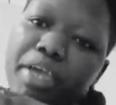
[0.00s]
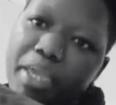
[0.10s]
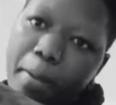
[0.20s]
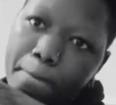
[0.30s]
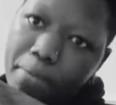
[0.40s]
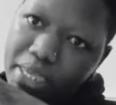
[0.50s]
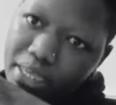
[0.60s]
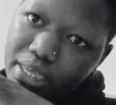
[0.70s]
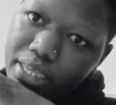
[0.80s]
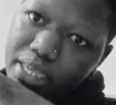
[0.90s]
AB,
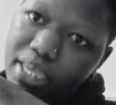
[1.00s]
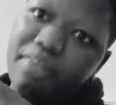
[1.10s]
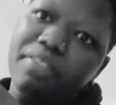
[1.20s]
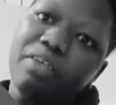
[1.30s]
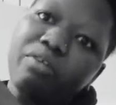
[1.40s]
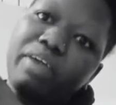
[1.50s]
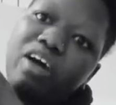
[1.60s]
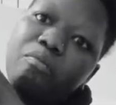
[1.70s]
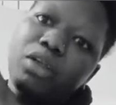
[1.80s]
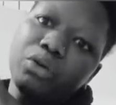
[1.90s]
and then we
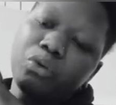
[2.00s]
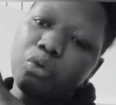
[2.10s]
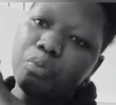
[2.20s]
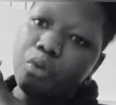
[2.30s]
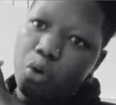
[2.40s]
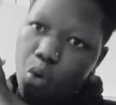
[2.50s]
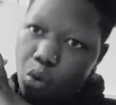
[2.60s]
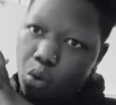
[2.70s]
have blood group O.